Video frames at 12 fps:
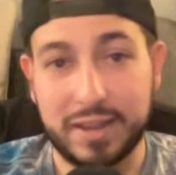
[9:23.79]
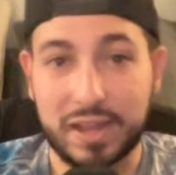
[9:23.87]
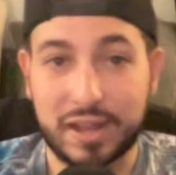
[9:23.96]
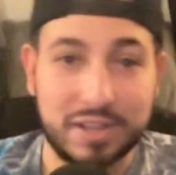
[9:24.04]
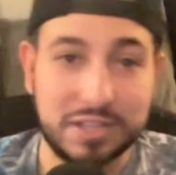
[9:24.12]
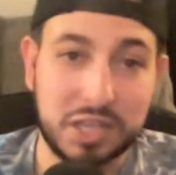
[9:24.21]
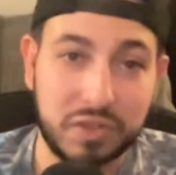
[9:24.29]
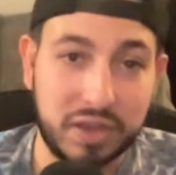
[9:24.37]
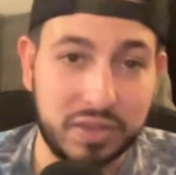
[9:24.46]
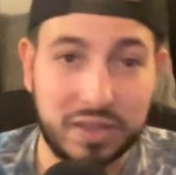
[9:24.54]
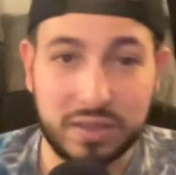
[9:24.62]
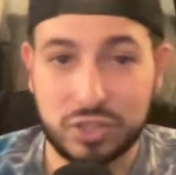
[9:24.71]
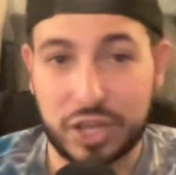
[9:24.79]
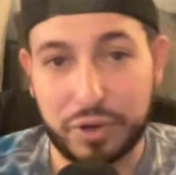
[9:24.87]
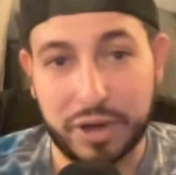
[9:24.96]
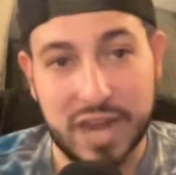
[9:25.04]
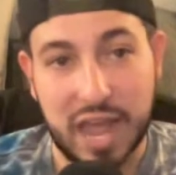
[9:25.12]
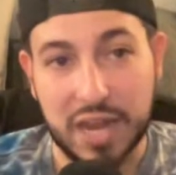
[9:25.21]
Like I said, they
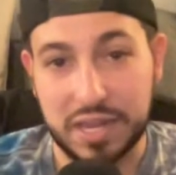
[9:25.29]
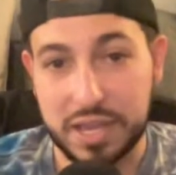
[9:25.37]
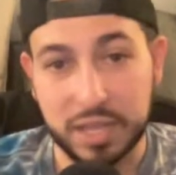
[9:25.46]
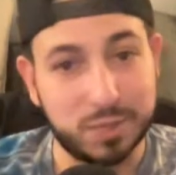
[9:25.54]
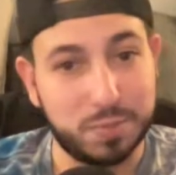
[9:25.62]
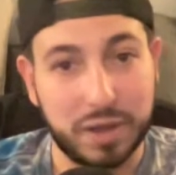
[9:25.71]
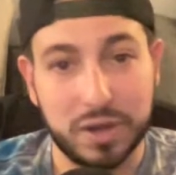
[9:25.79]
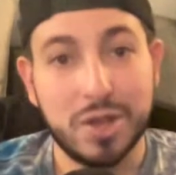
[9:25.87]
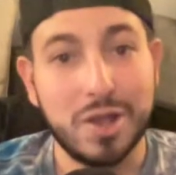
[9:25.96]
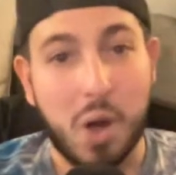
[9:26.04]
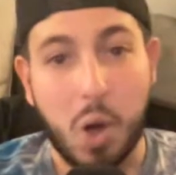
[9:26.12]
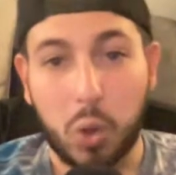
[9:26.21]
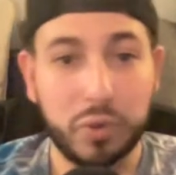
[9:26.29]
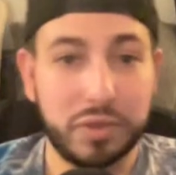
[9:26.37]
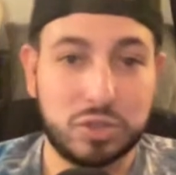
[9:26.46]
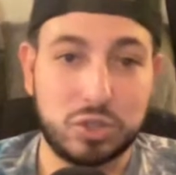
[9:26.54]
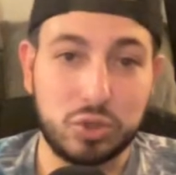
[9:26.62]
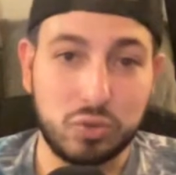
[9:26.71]
generate 9 hits, but only the
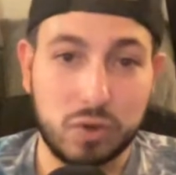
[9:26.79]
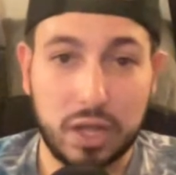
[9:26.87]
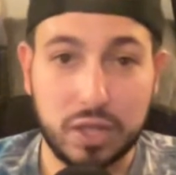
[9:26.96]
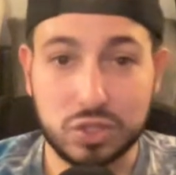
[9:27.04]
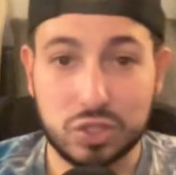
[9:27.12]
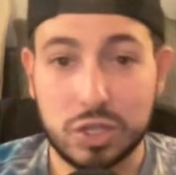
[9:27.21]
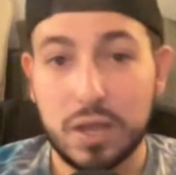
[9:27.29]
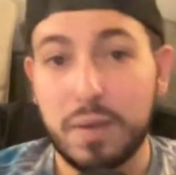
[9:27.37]
2 runs.